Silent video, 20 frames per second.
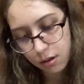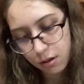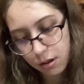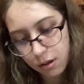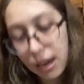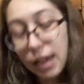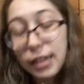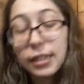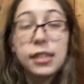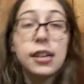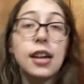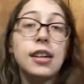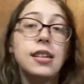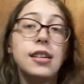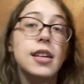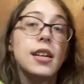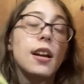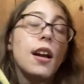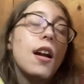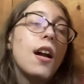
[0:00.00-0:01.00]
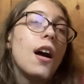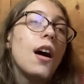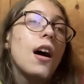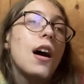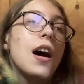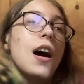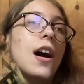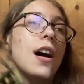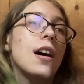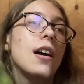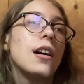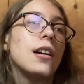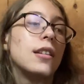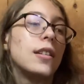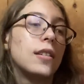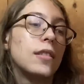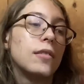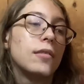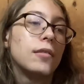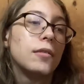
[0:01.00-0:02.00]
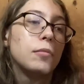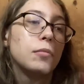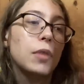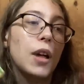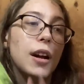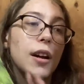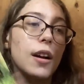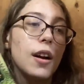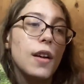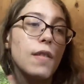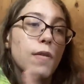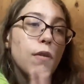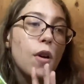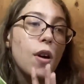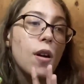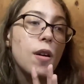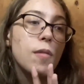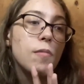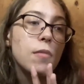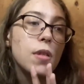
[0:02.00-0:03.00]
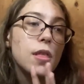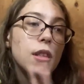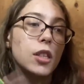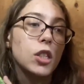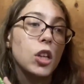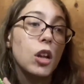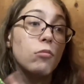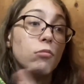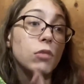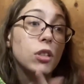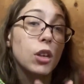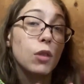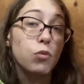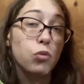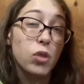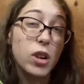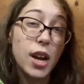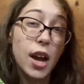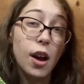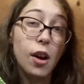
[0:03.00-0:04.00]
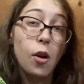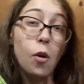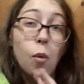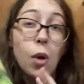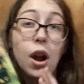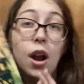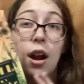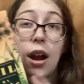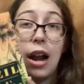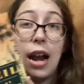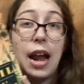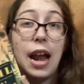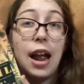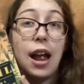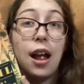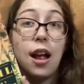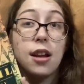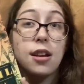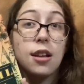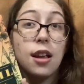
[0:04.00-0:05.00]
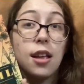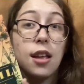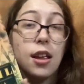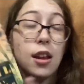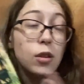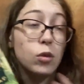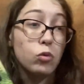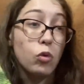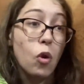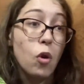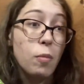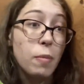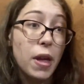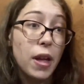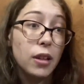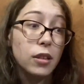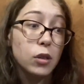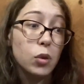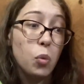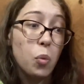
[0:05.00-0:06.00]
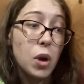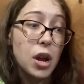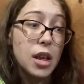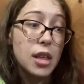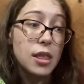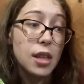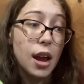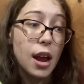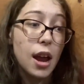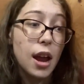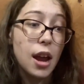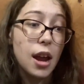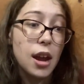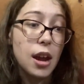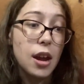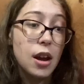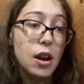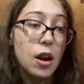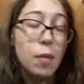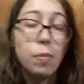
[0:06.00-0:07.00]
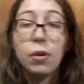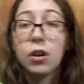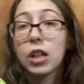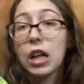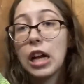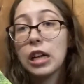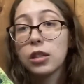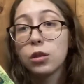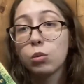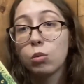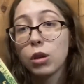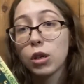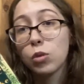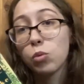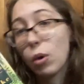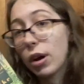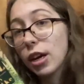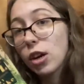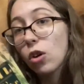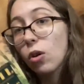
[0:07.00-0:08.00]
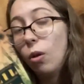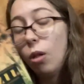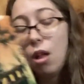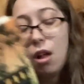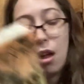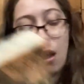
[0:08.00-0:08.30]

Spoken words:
Yes, 19. Black guy from the slums of Rio, and his romance with a upper class rich white girl.